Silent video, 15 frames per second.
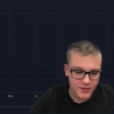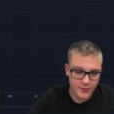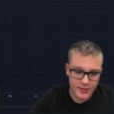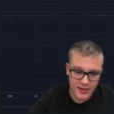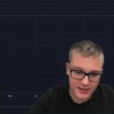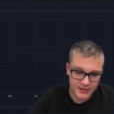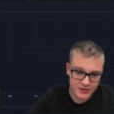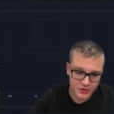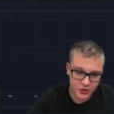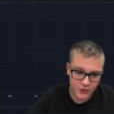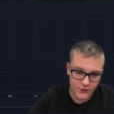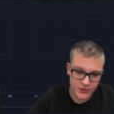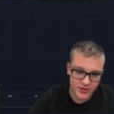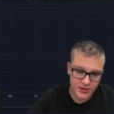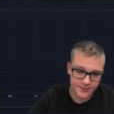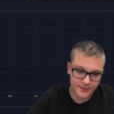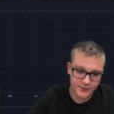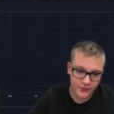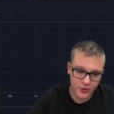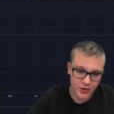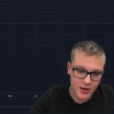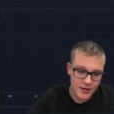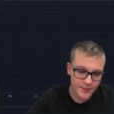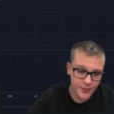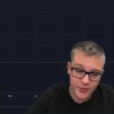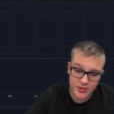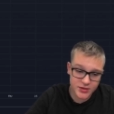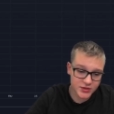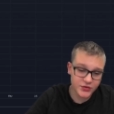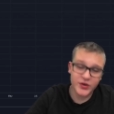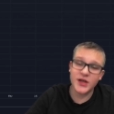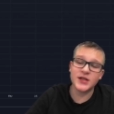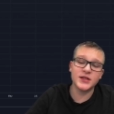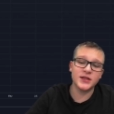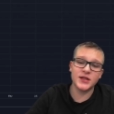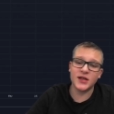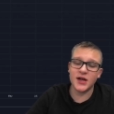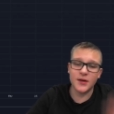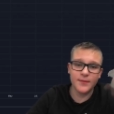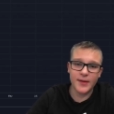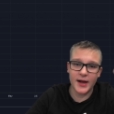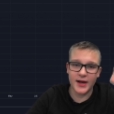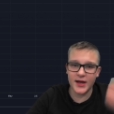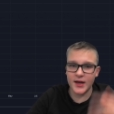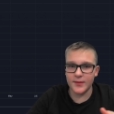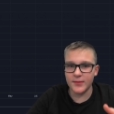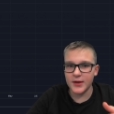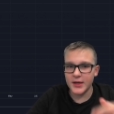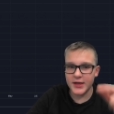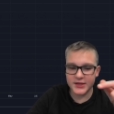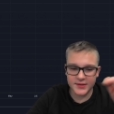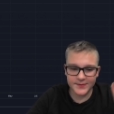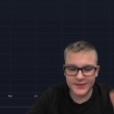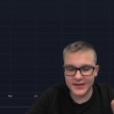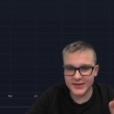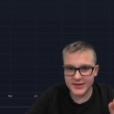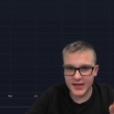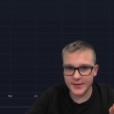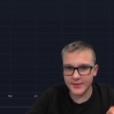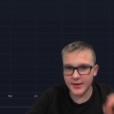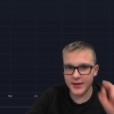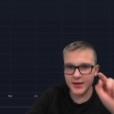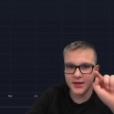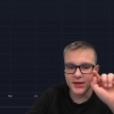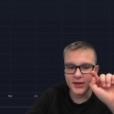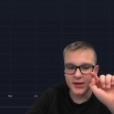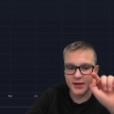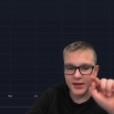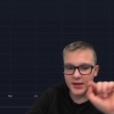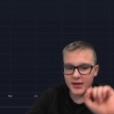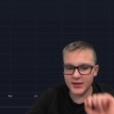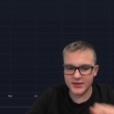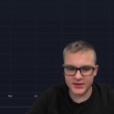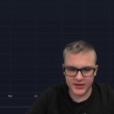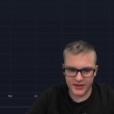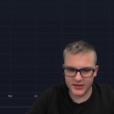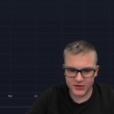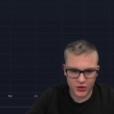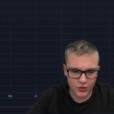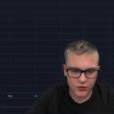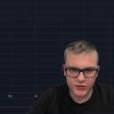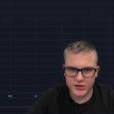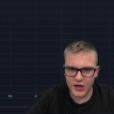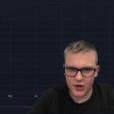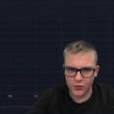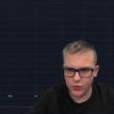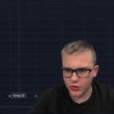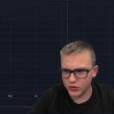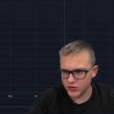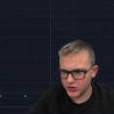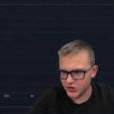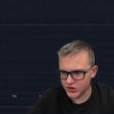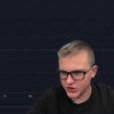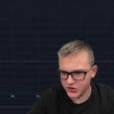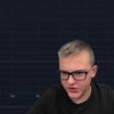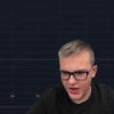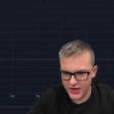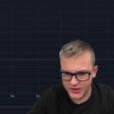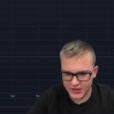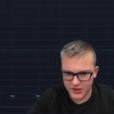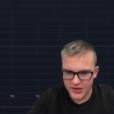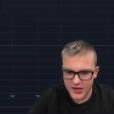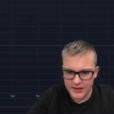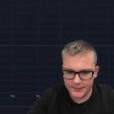we had this COVID dump before, but we just crazily come back up. It's a pandemic, it's like the whole entire world is just crashing.